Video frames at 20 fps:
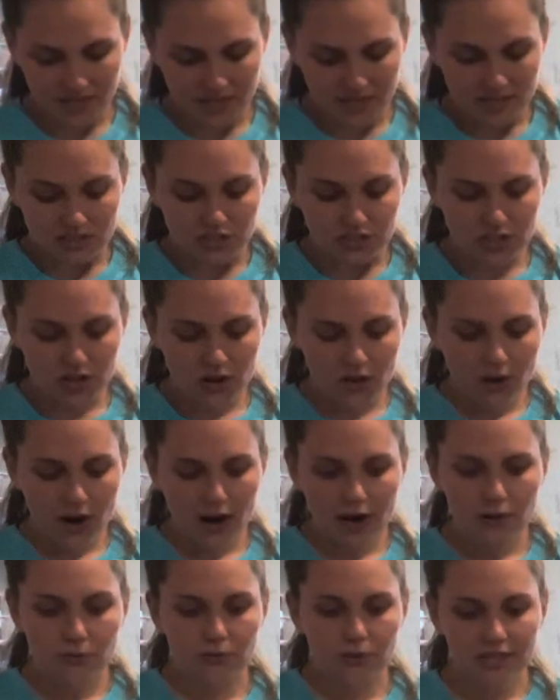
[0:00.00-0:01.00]
So
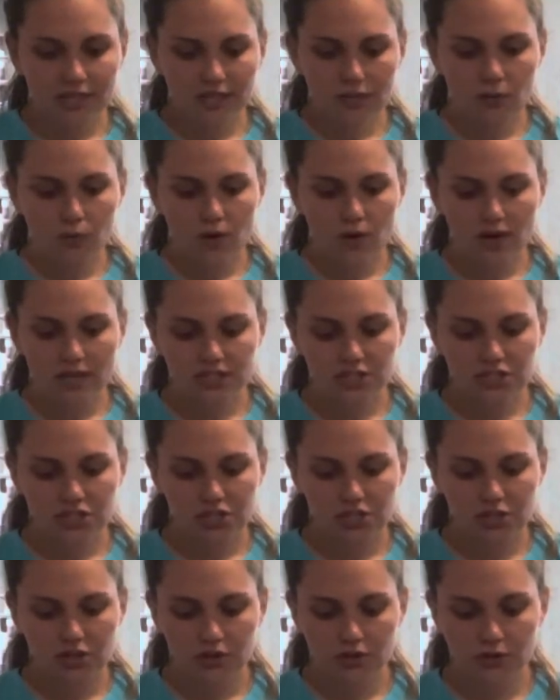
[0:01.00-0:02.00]
I really want
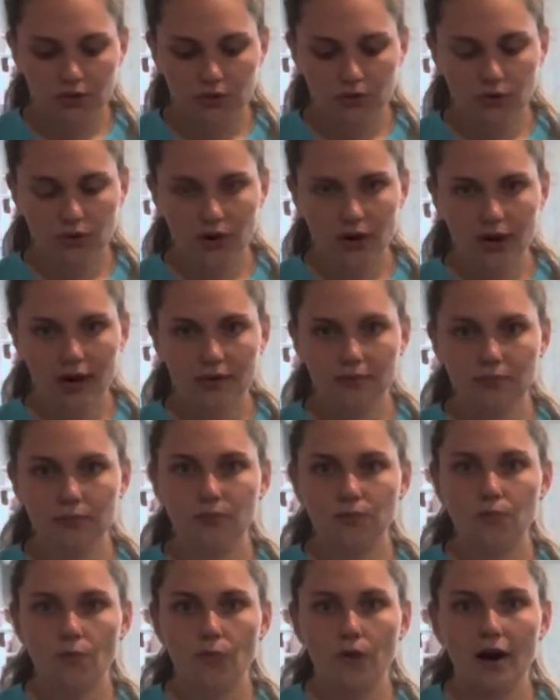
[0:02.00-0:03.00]
to,
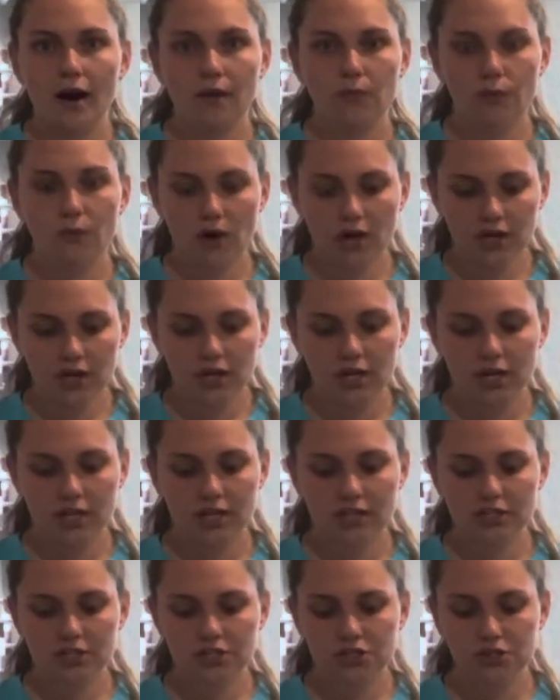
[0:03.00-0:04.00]
I want
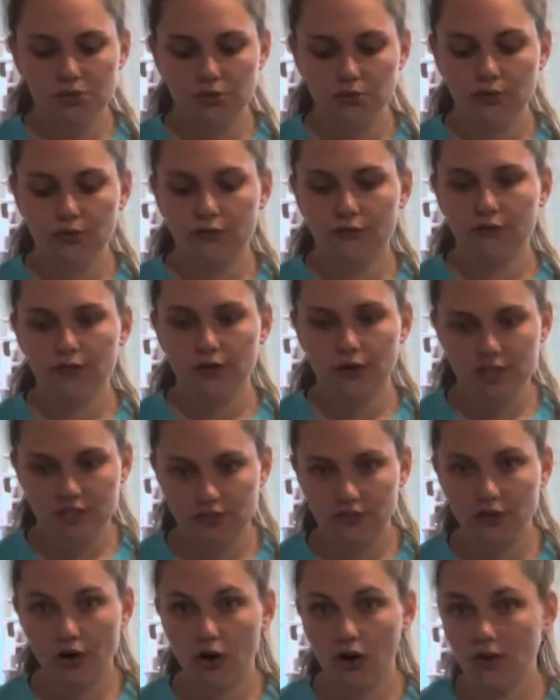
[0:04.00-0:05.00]
her to, first
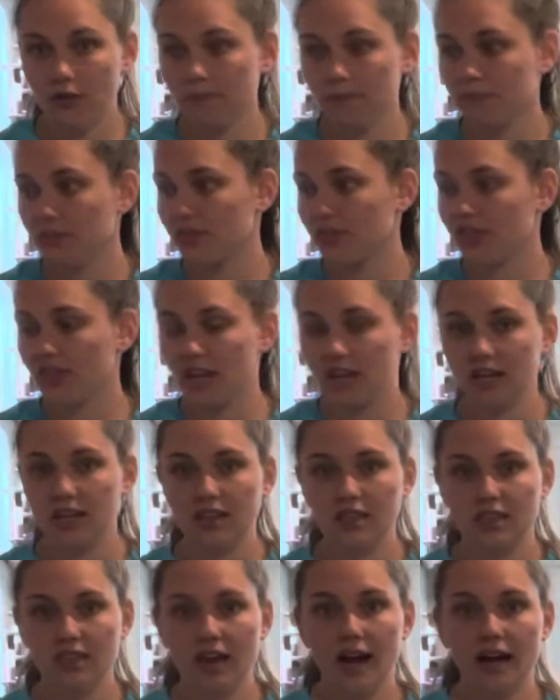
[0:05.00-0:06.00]
of all,
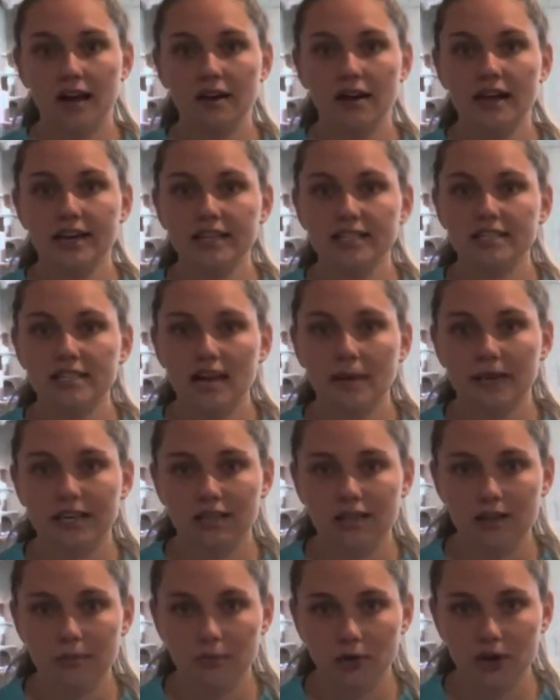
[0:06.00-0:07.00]
think that anytime I
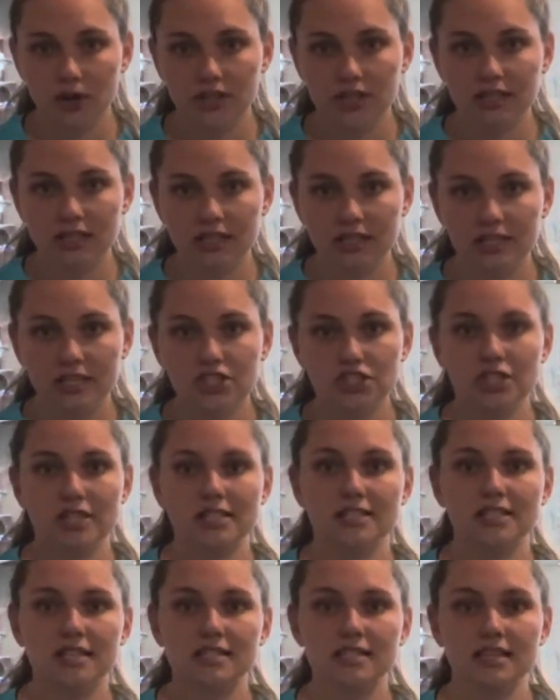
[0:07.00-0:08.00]
clip on the leash,
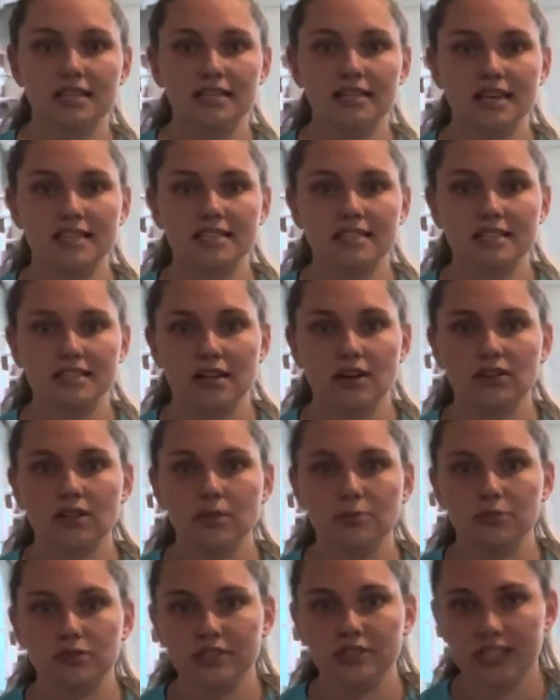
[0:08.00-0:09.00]
it doesn't
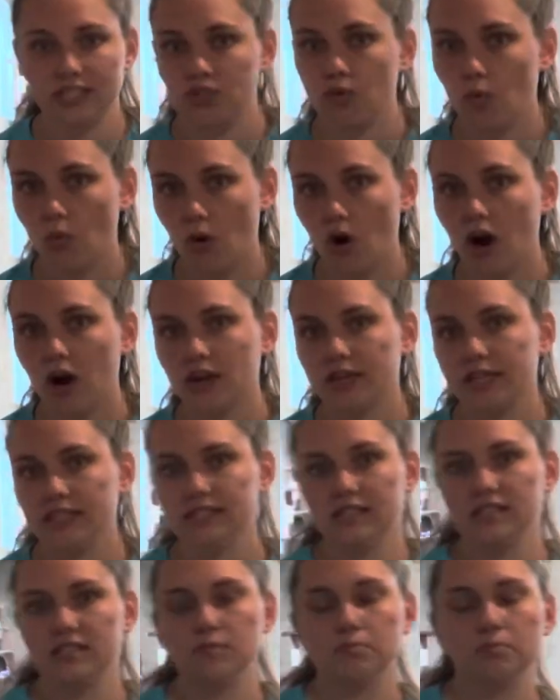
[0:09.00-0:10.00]
necessarily predict a walk. It
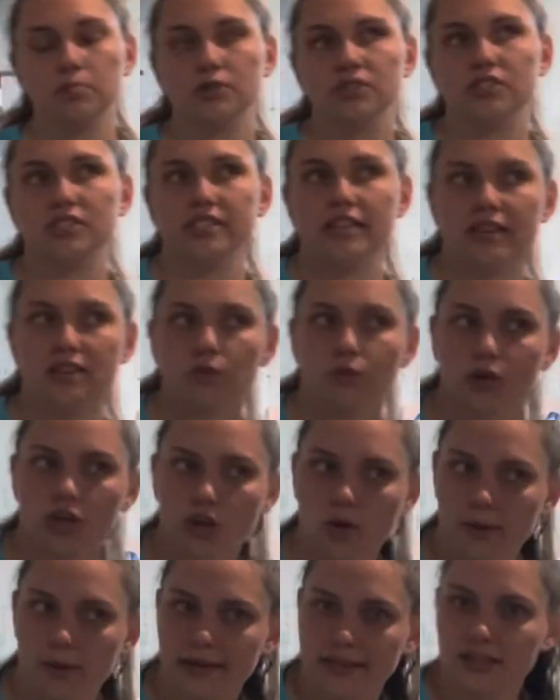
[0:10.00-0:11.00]
doesn't predict we're
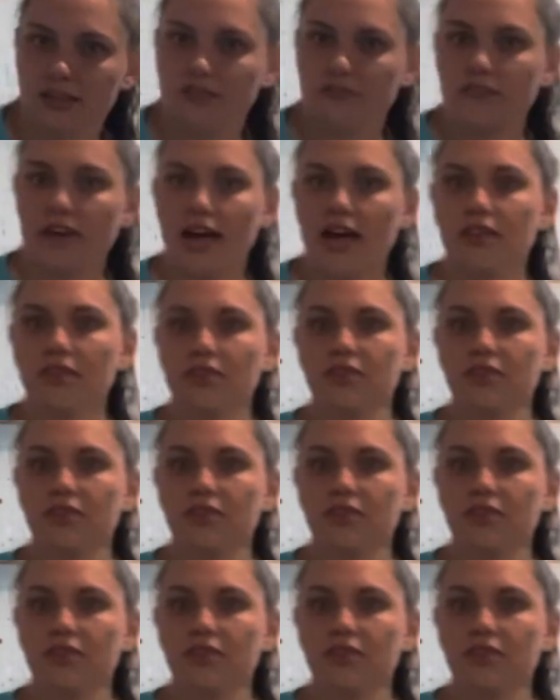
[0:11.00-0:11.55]
going to the vet.